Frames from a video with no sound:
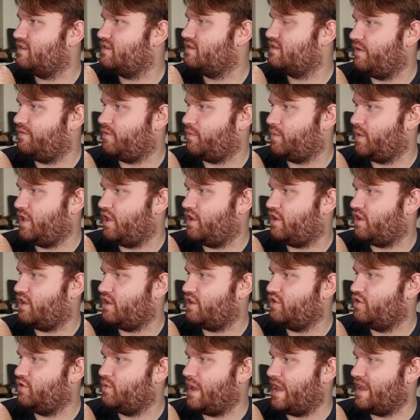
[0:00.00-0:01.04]
And from here,
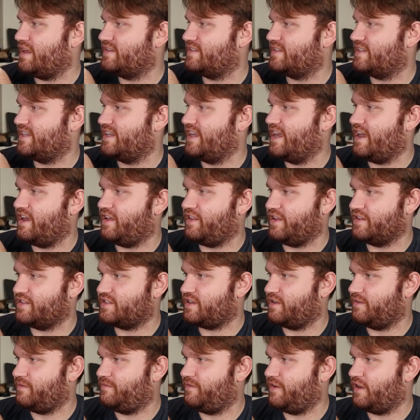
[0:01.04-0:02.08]
new A C L, let's
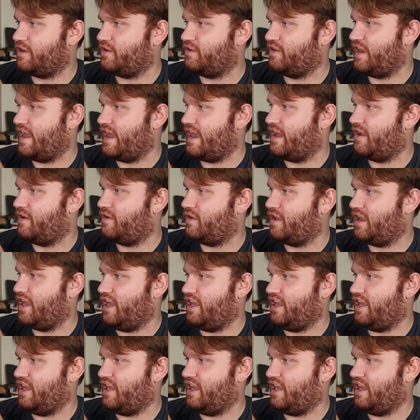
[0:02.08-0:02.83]
configure now